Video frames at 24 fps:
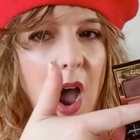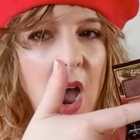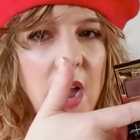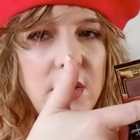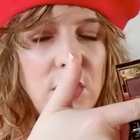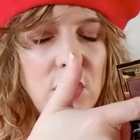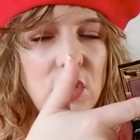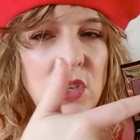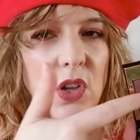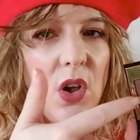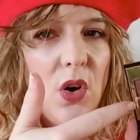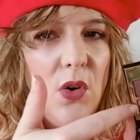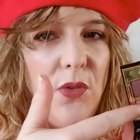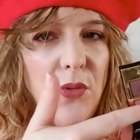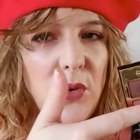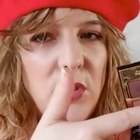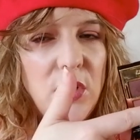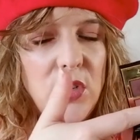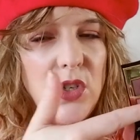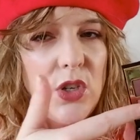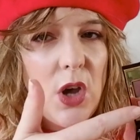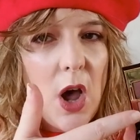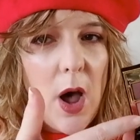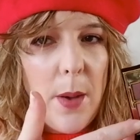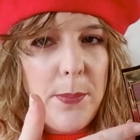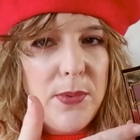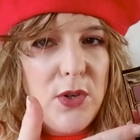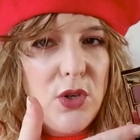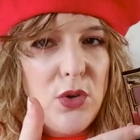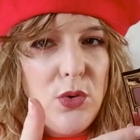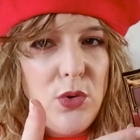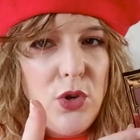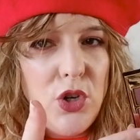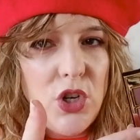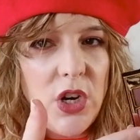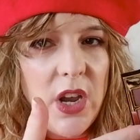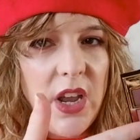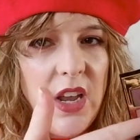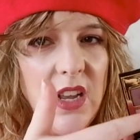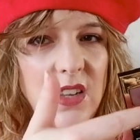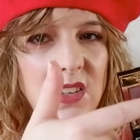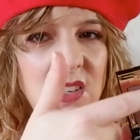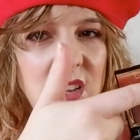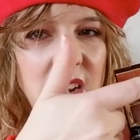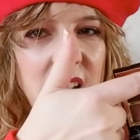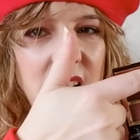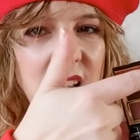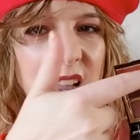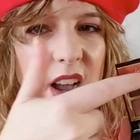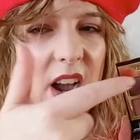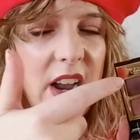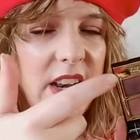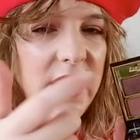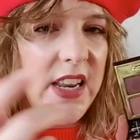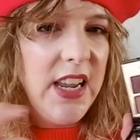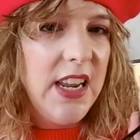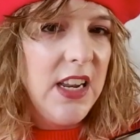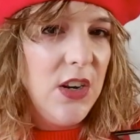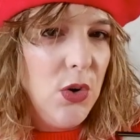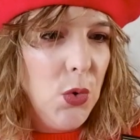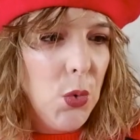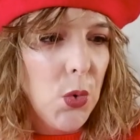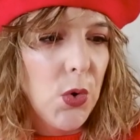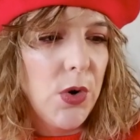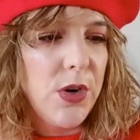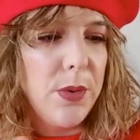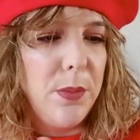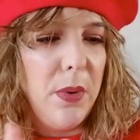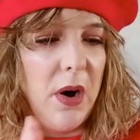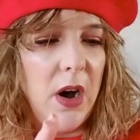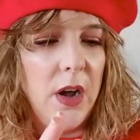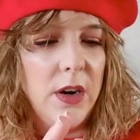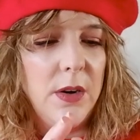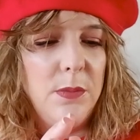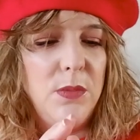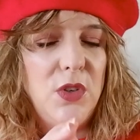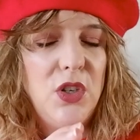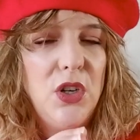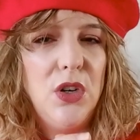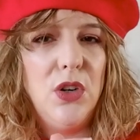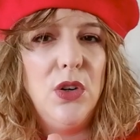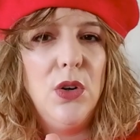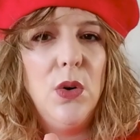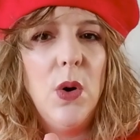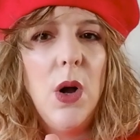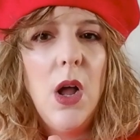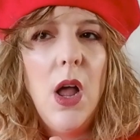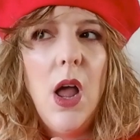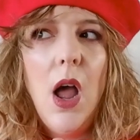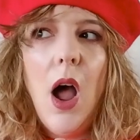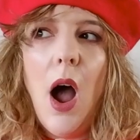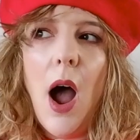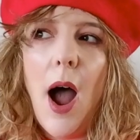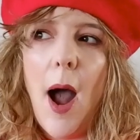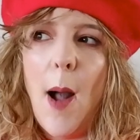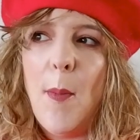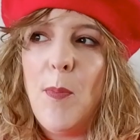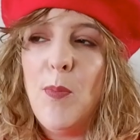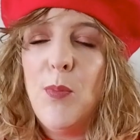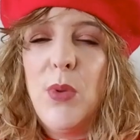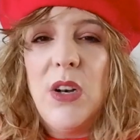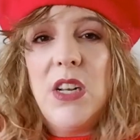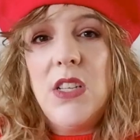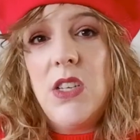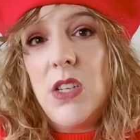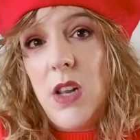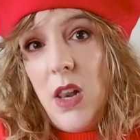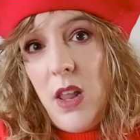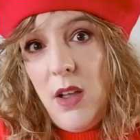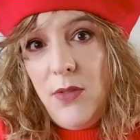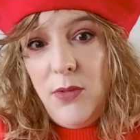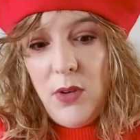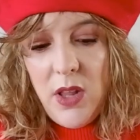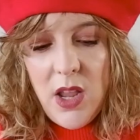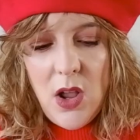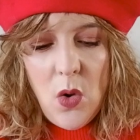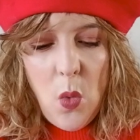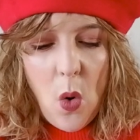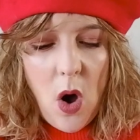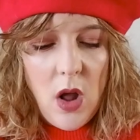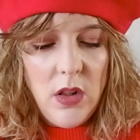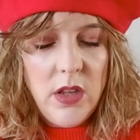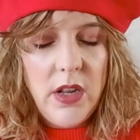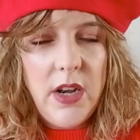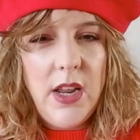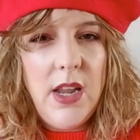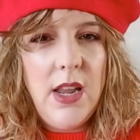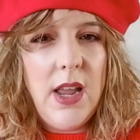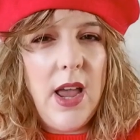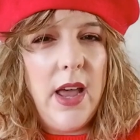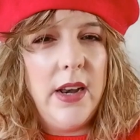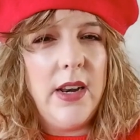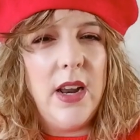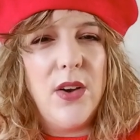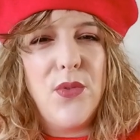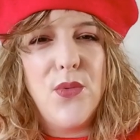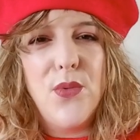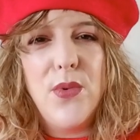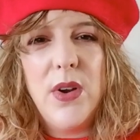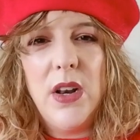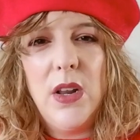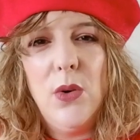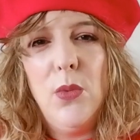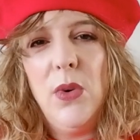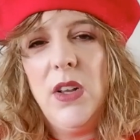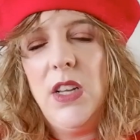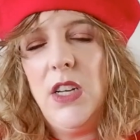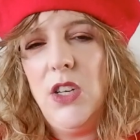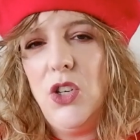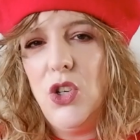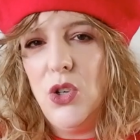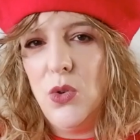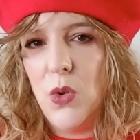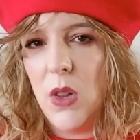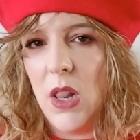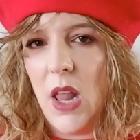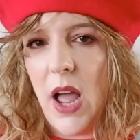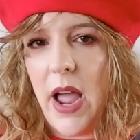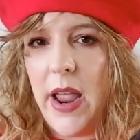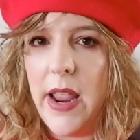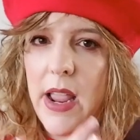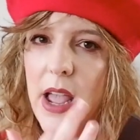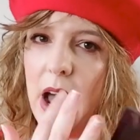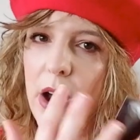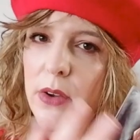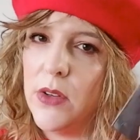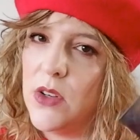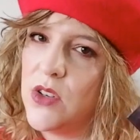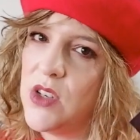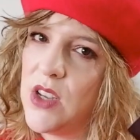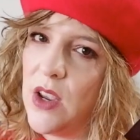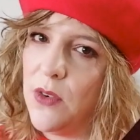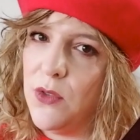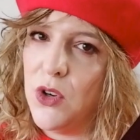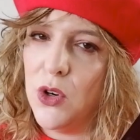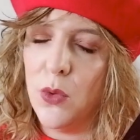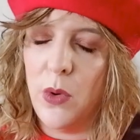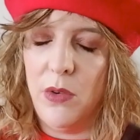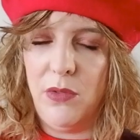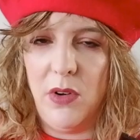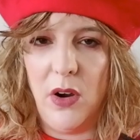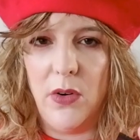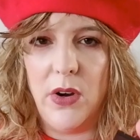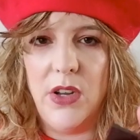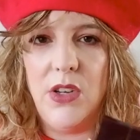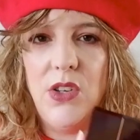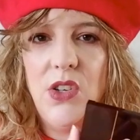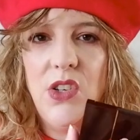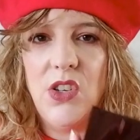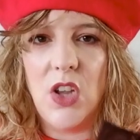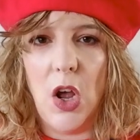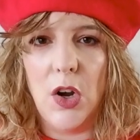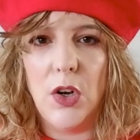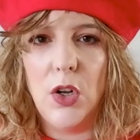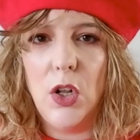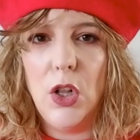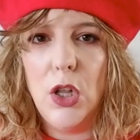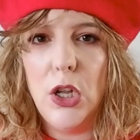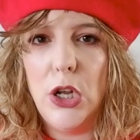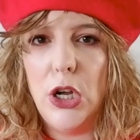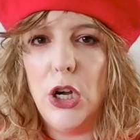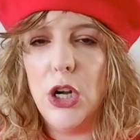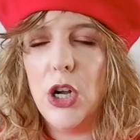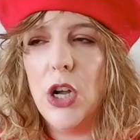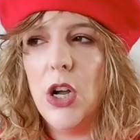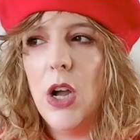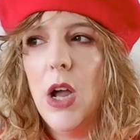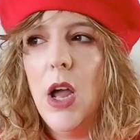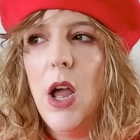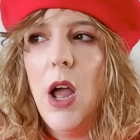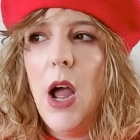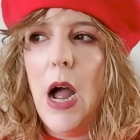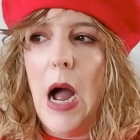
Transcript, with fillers: I just go for the top two shades and I kind of ignore the bottom two, but it's lovely quality and I really, really do like how this gives you a very subtle look.